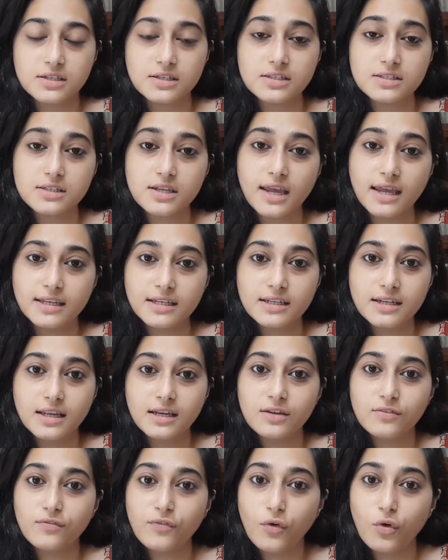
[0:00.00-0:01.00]
It is a
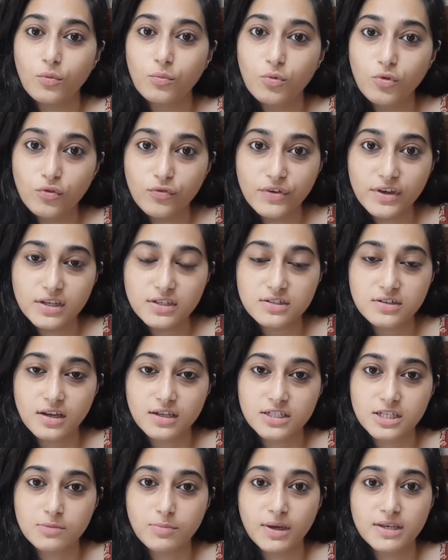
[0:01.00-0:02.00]
1994 movie
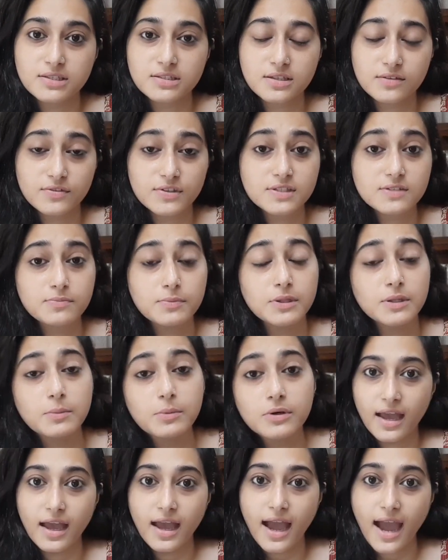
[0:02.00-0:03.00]
directed by Steven
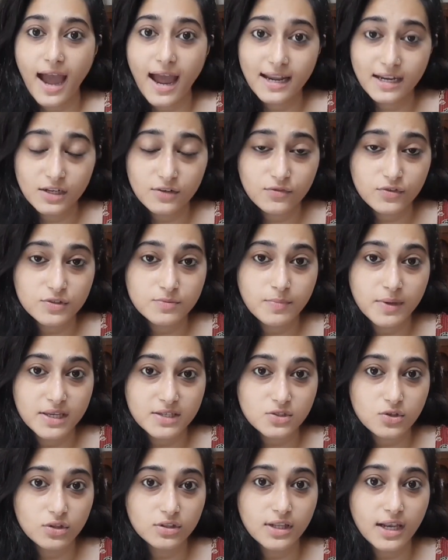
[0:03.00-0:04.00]
Spielberg and it was
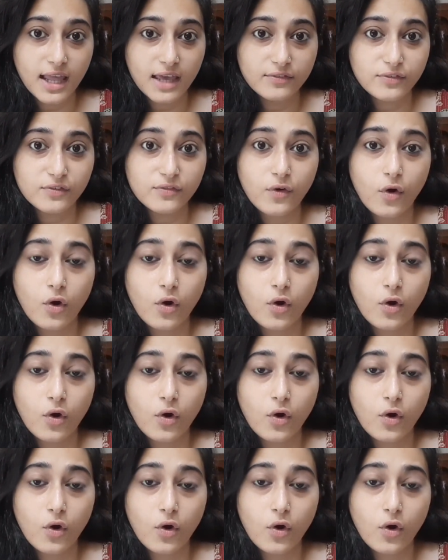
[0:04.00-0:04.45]
based on the life of